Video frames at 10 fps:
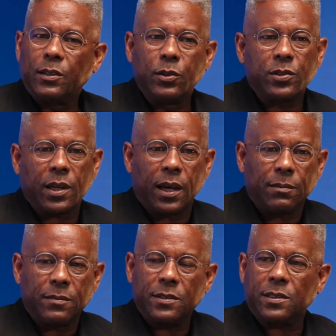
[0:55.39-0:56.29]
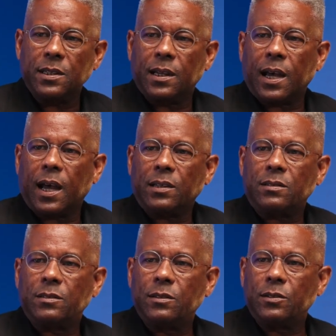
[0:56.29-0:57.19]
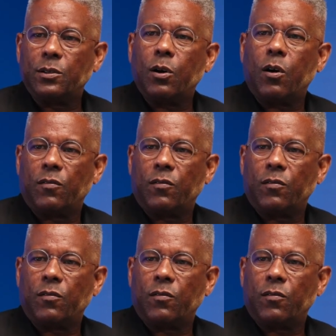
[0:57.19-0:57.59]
You say, see you guys, you go